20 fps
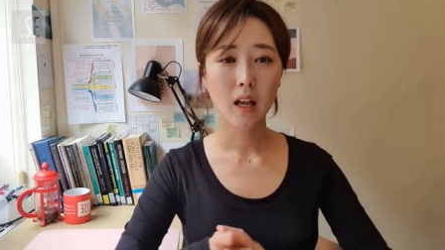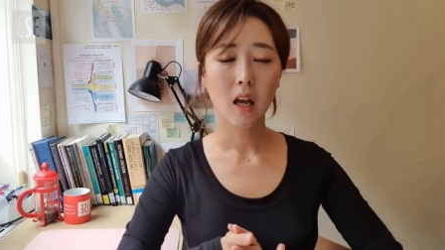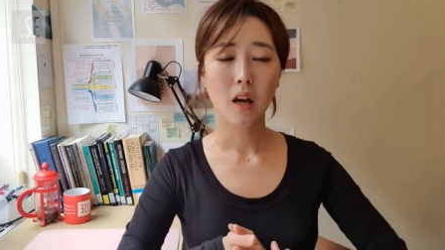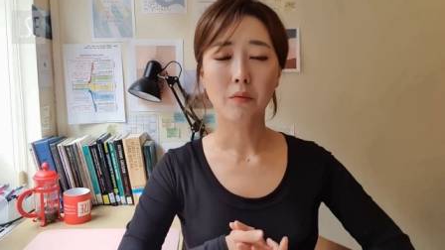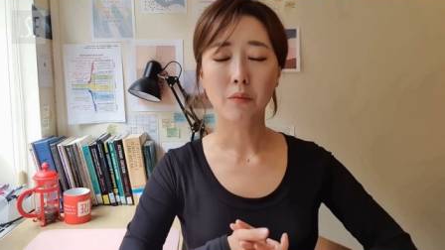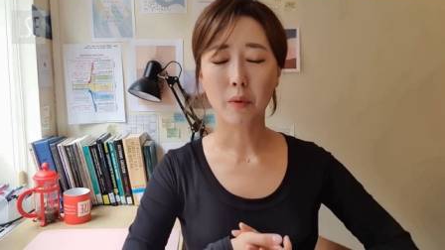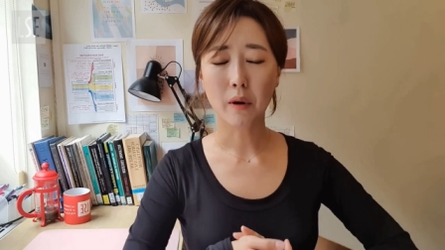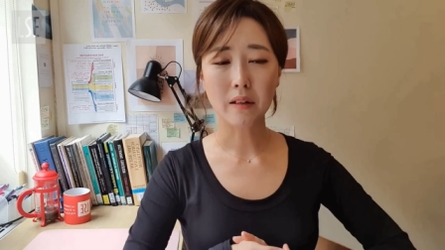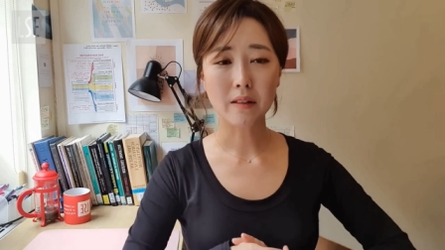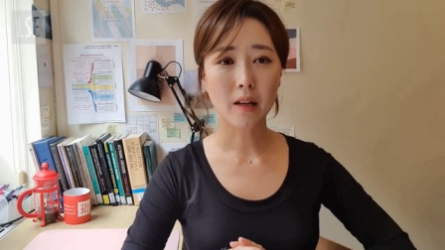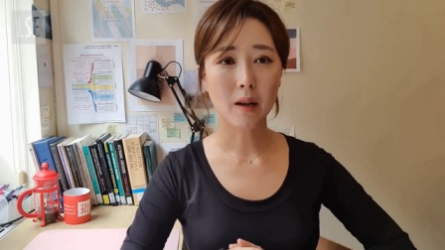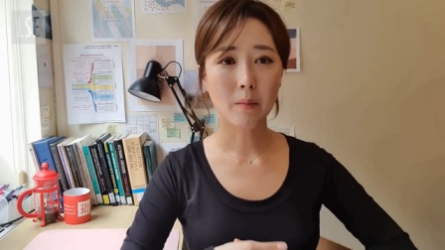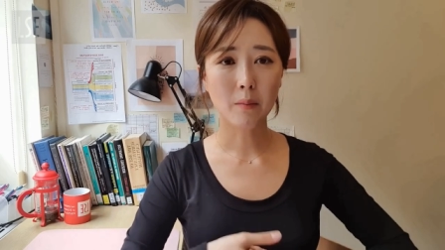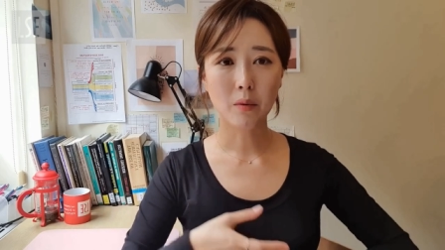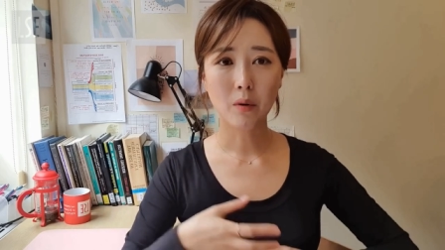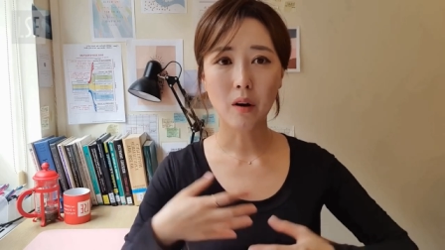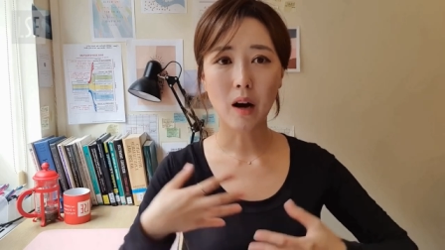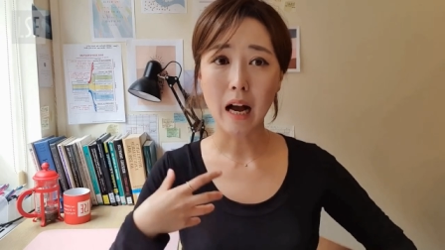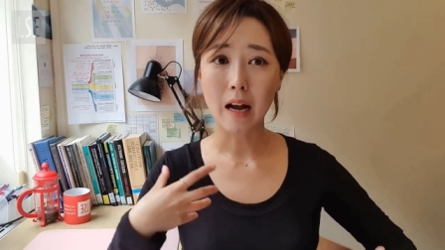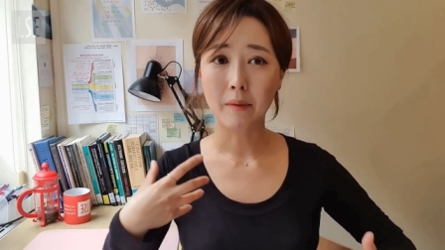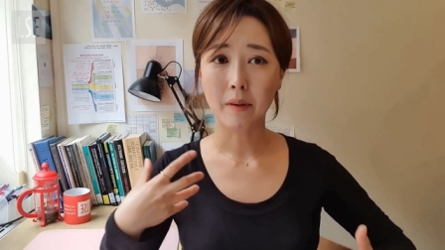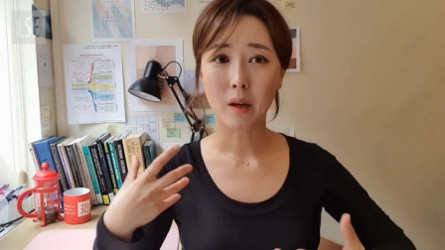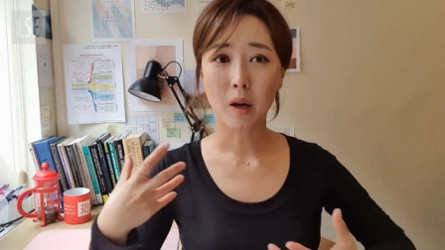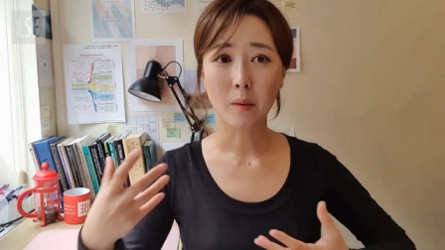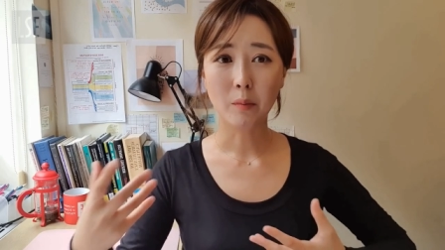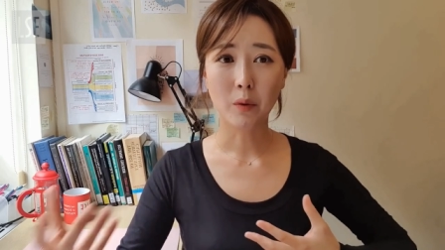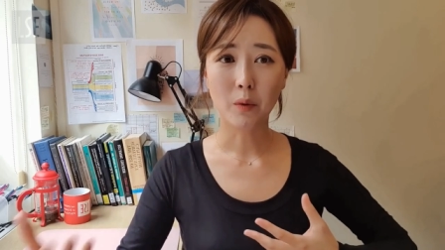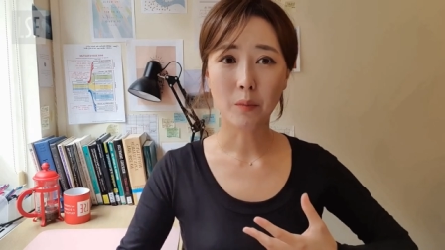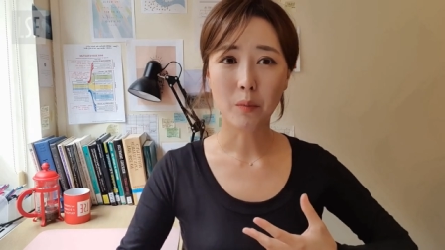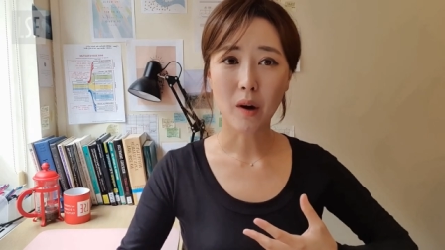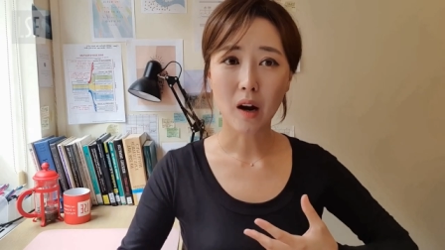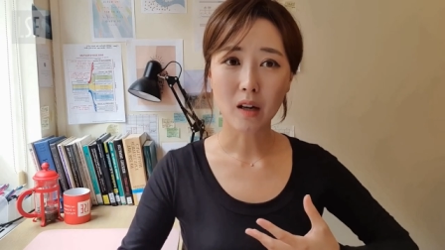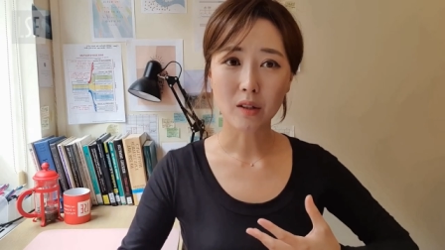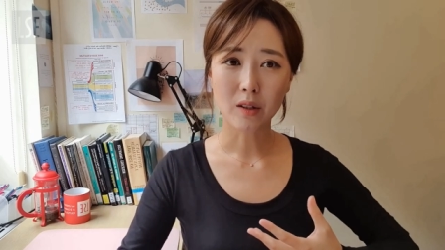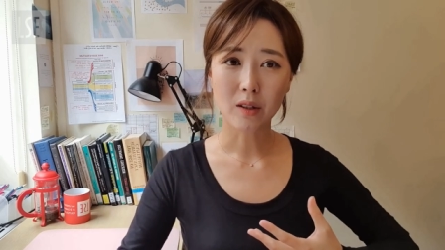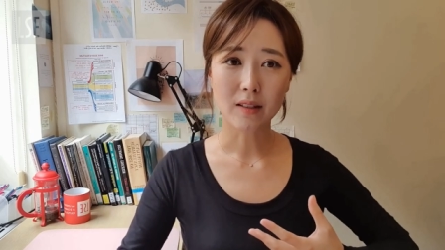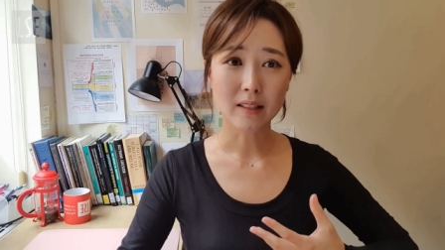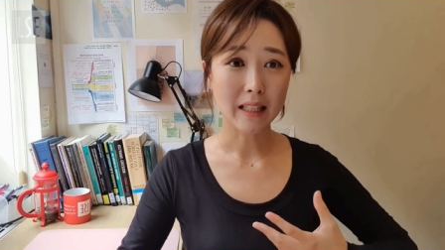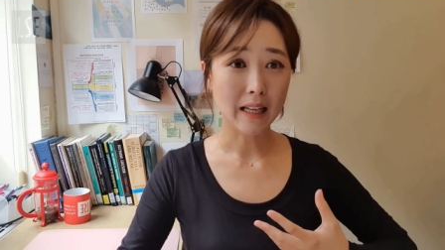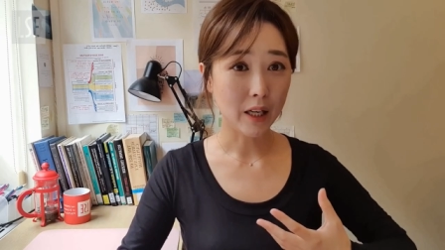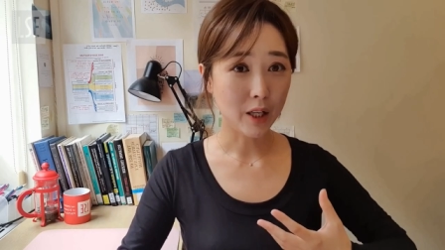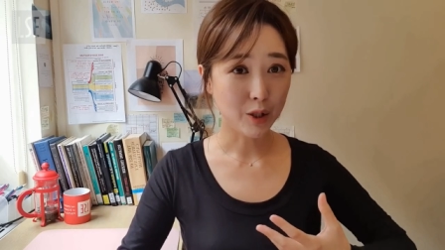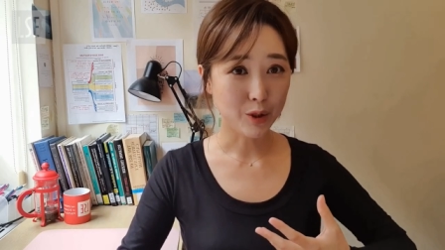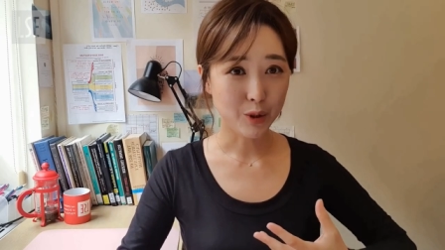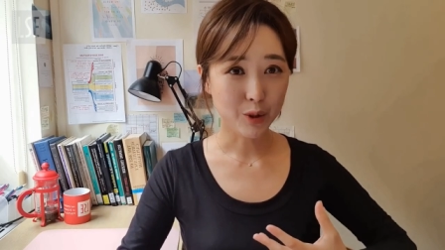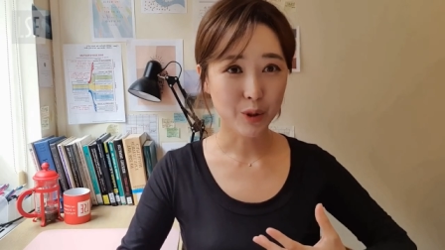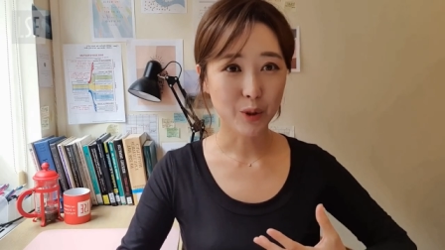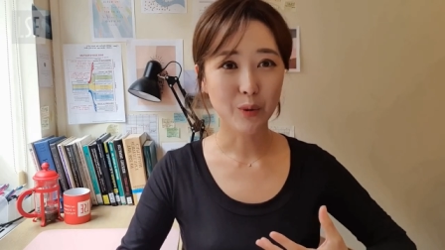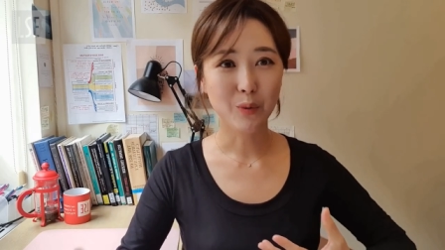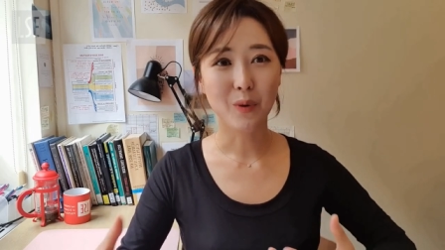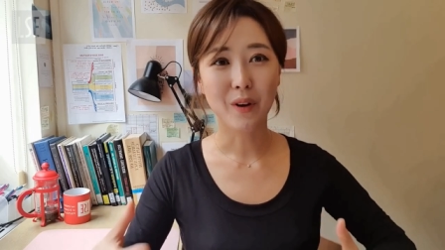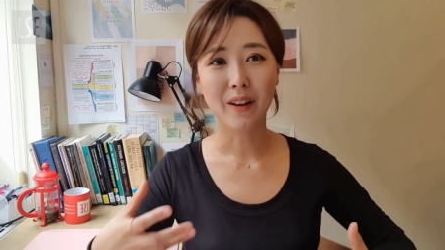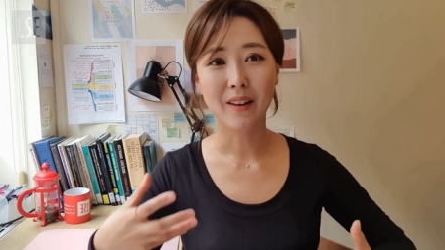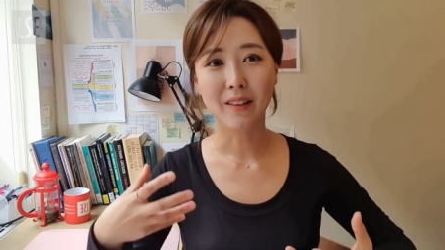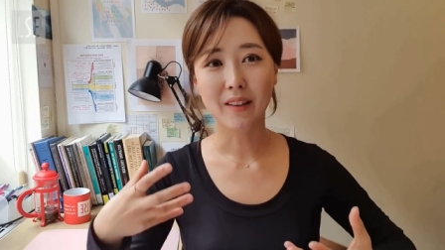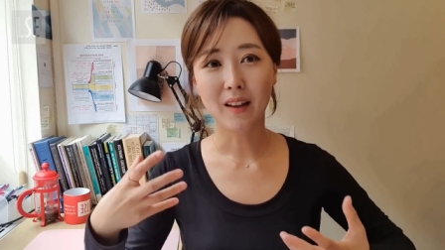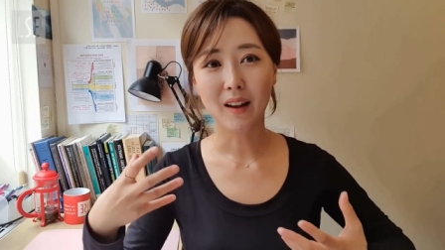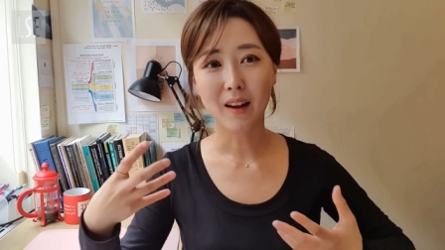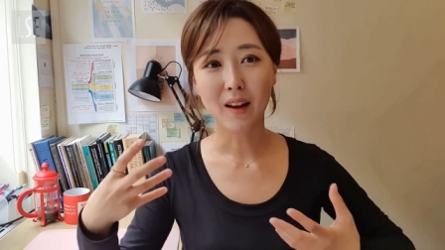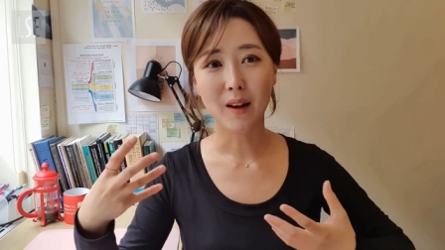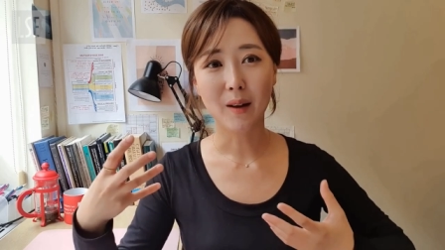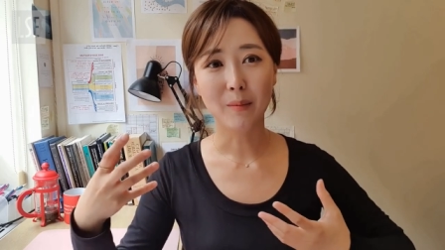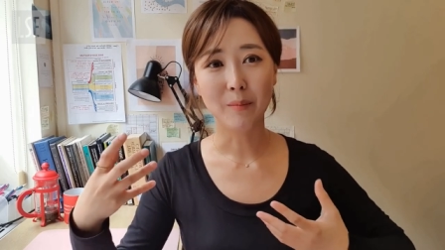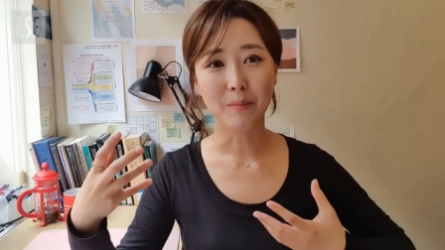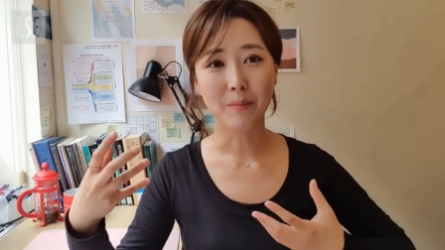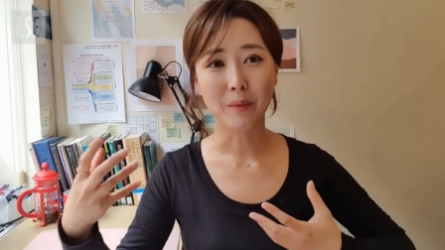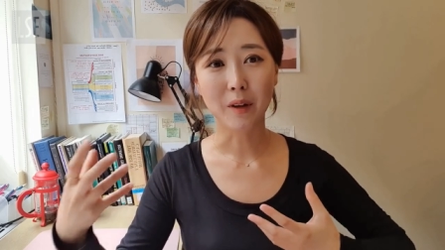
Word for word: For example, I have a couple of projects that I do with um,